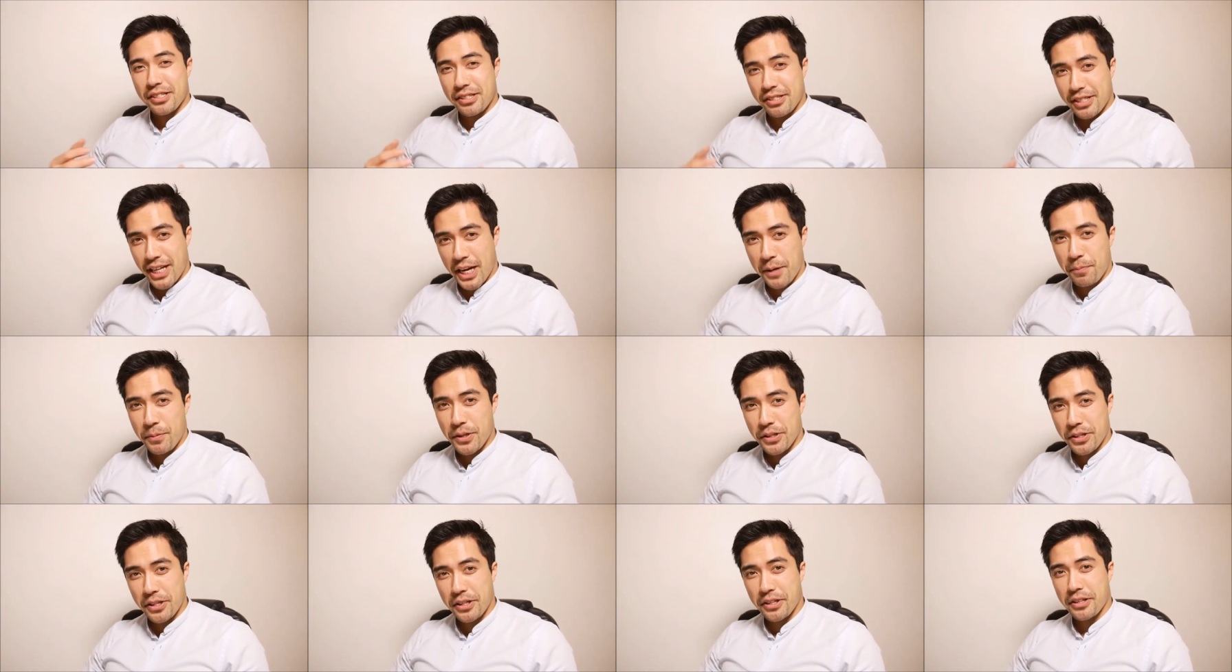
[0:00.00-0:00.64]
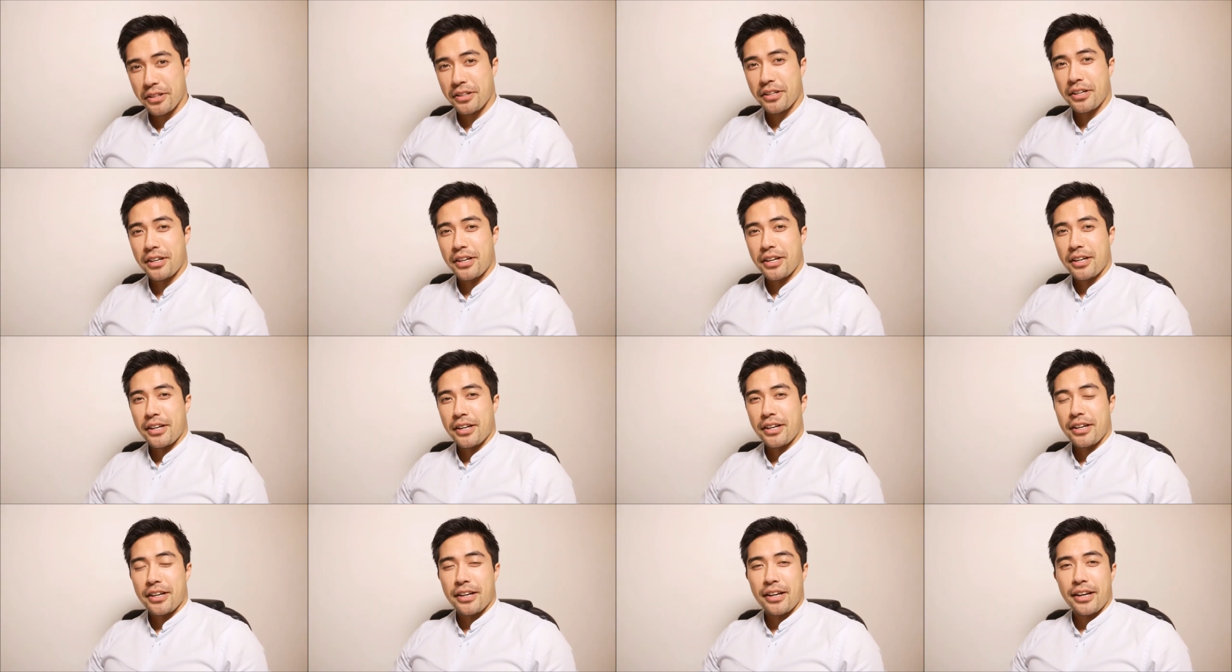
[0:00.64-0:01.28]
Damien here,
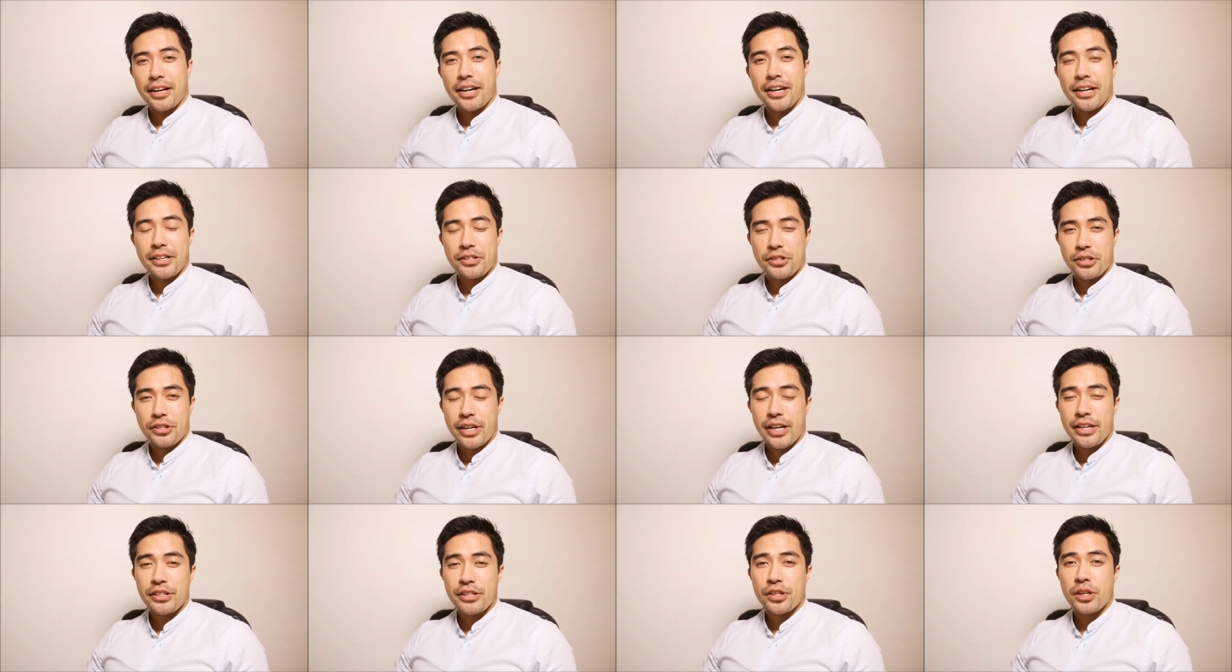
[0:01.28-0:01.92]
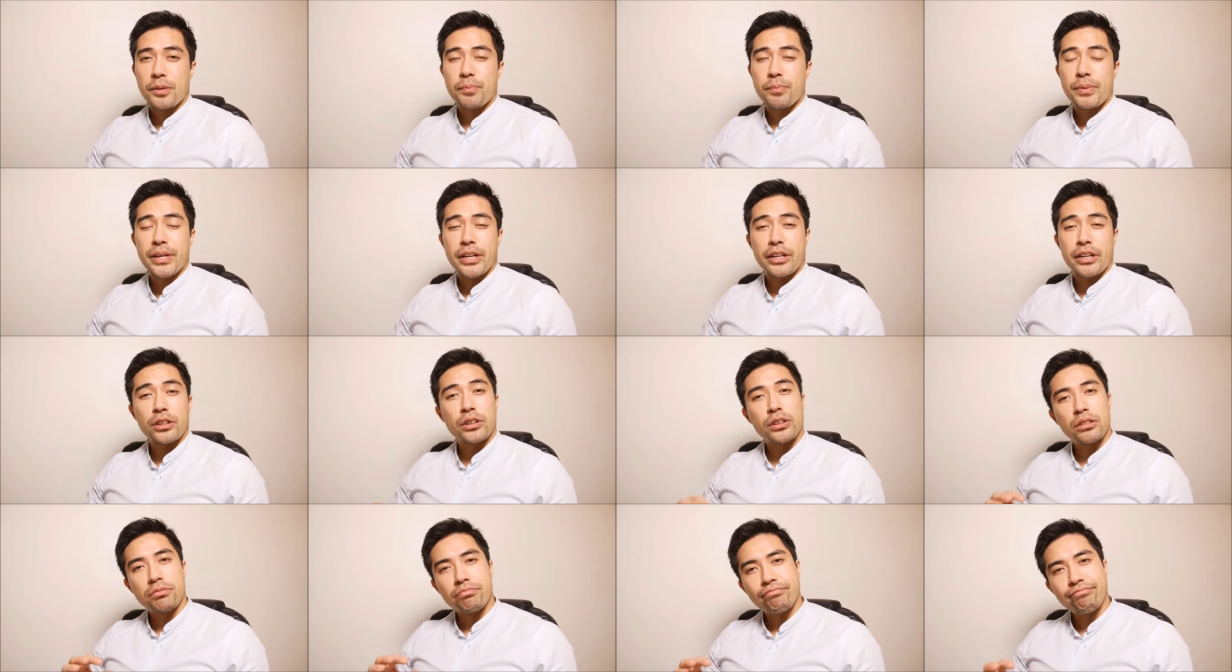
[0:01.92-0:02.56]
and today is going to be
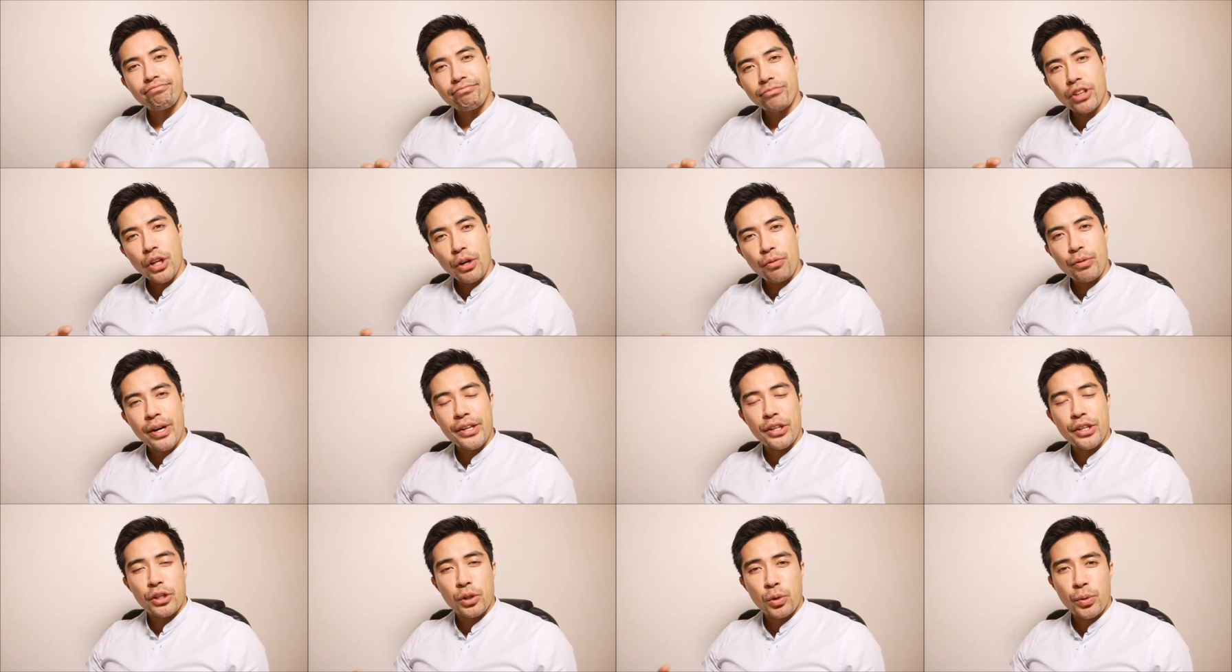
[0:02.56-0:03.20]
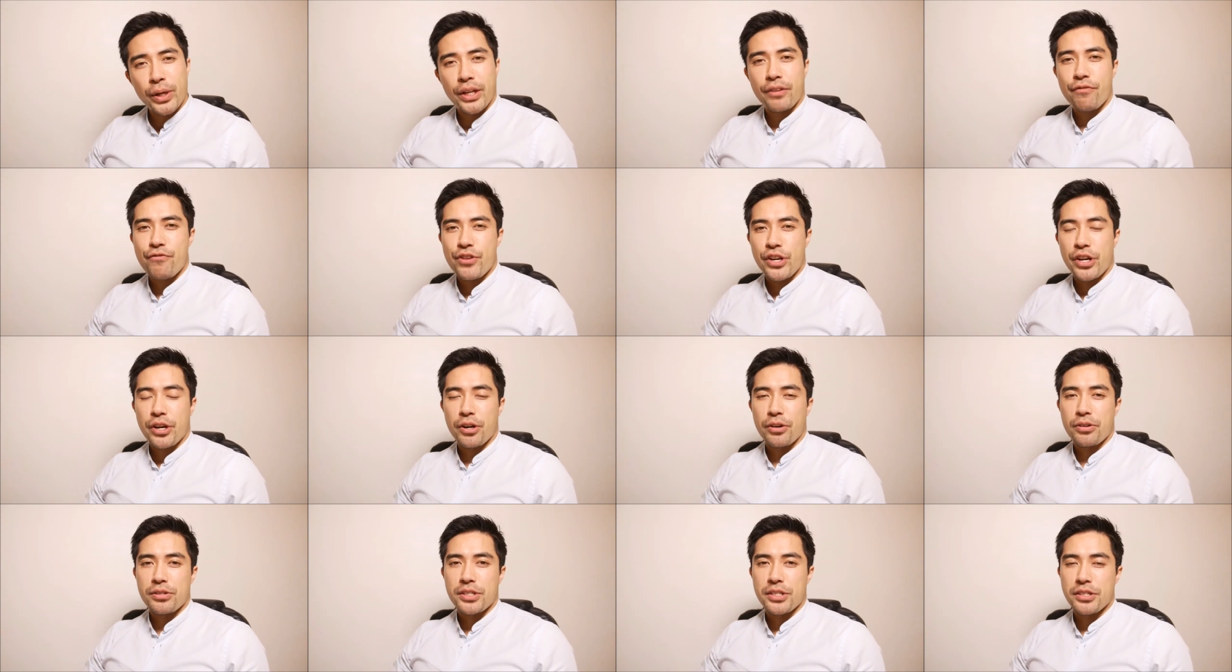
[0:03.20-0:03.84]
a rather quick
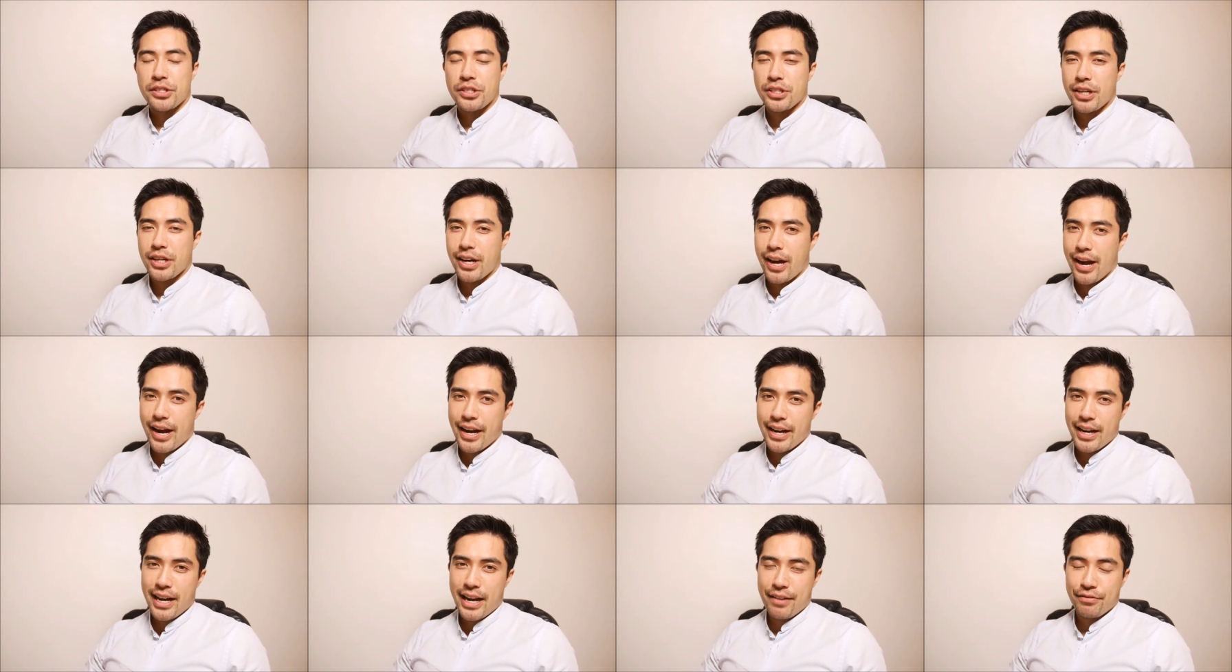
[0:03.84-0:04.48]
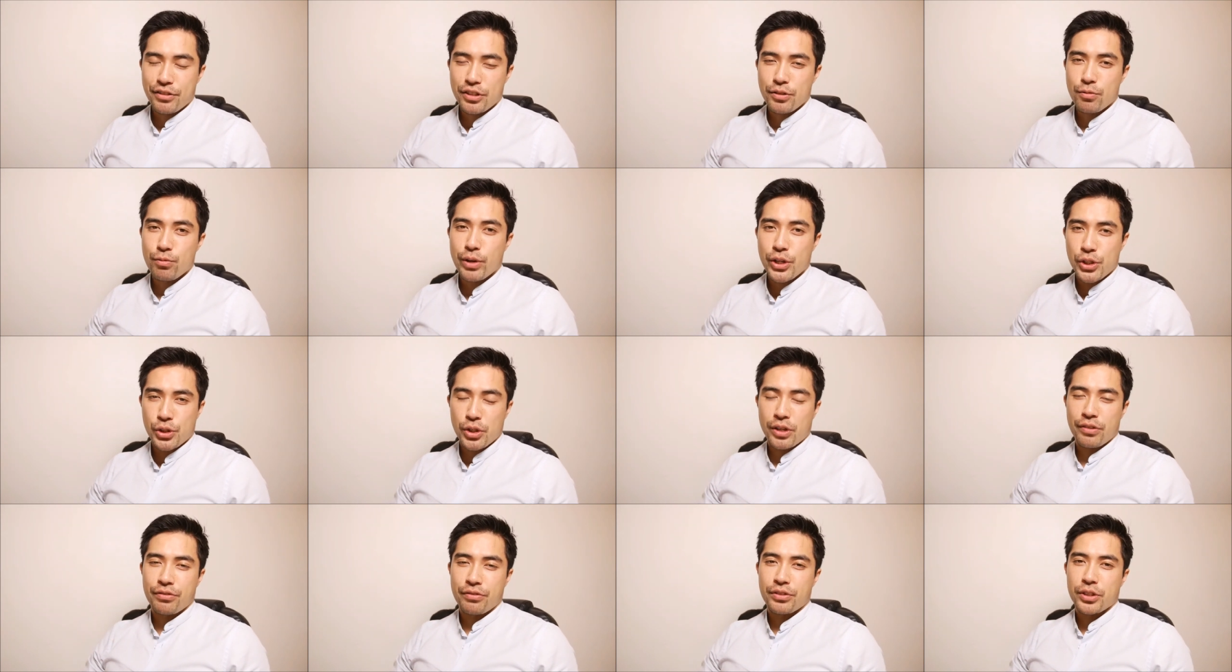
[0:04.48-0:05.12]
video since I have to
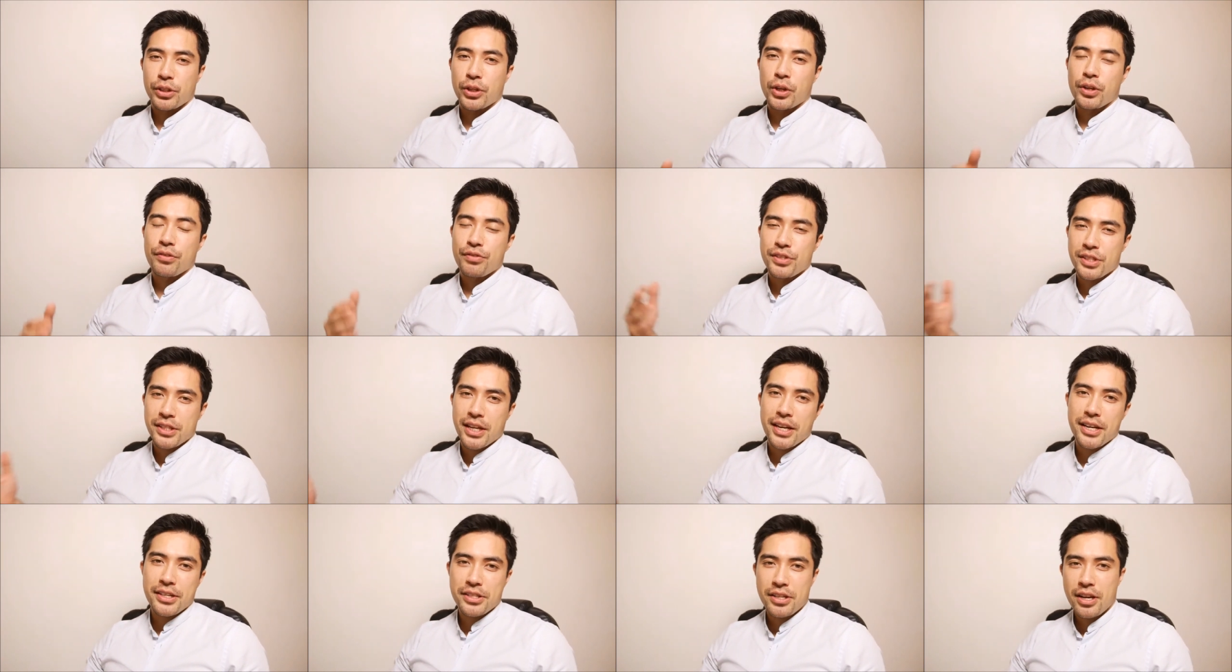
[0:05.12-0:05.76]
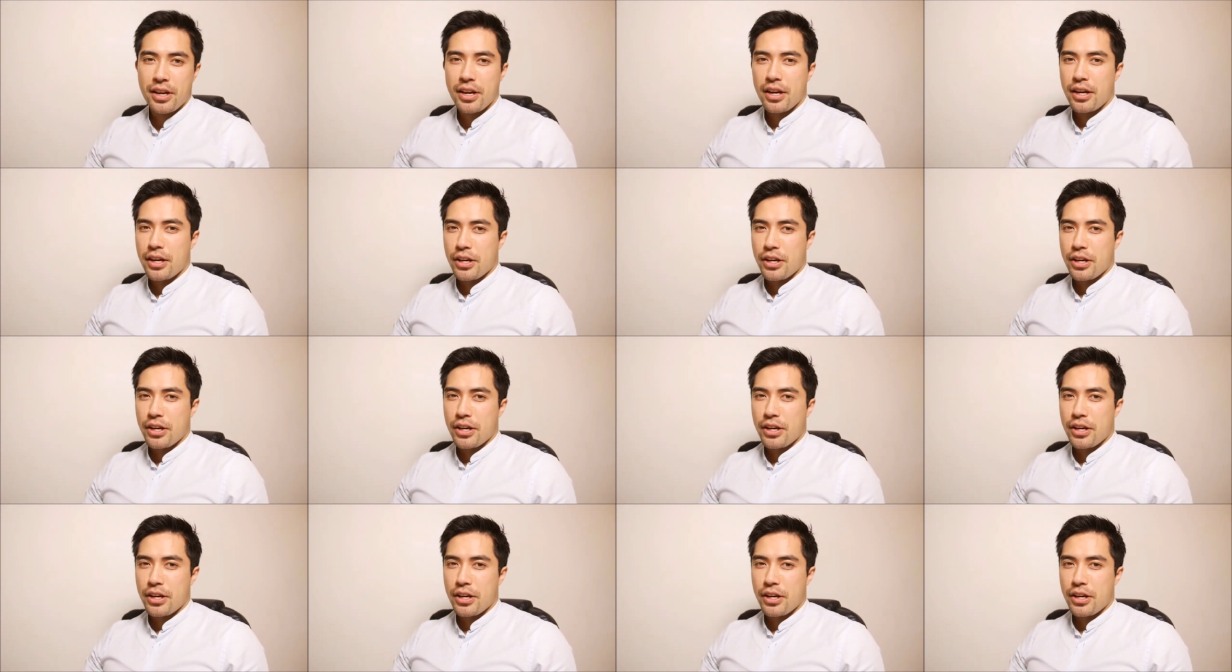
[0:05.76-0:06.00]
rush off to go overseas,